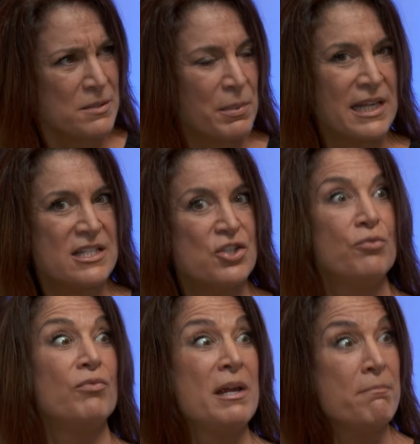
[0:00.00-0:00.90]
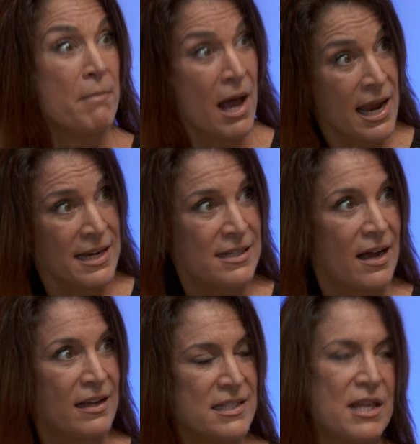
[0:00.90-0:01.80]
but it's to remind
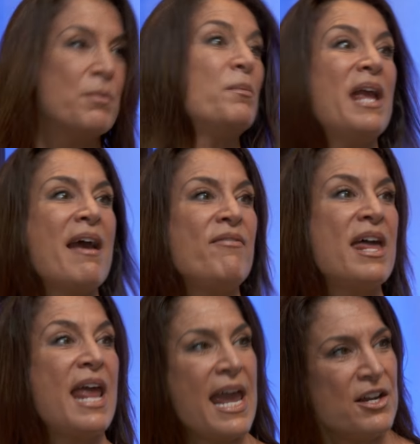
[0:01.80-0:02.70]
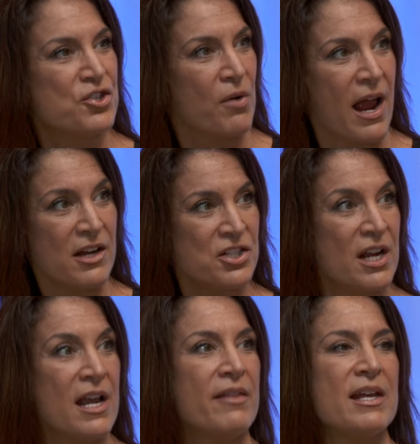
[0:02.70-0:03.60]
us that when we have that head trash
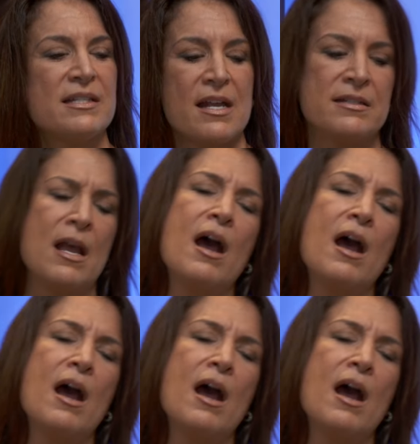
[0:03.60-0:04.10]
that says,